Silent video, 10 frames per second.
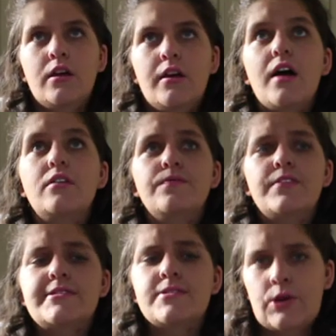Now
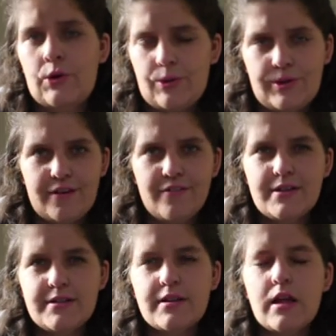this could have
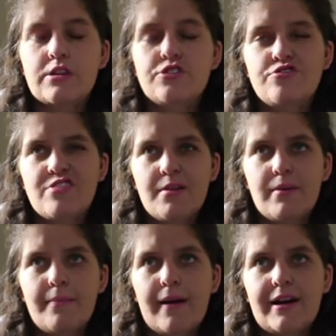ended
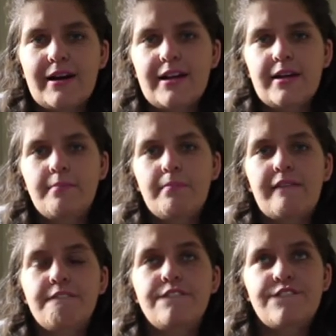extremely badly,
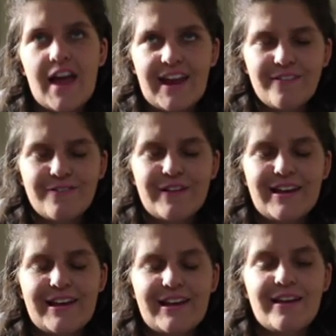but
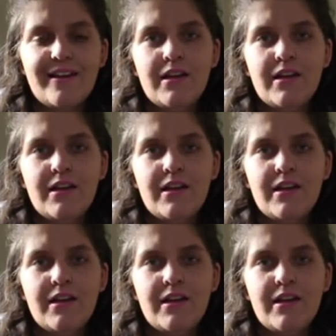thankfully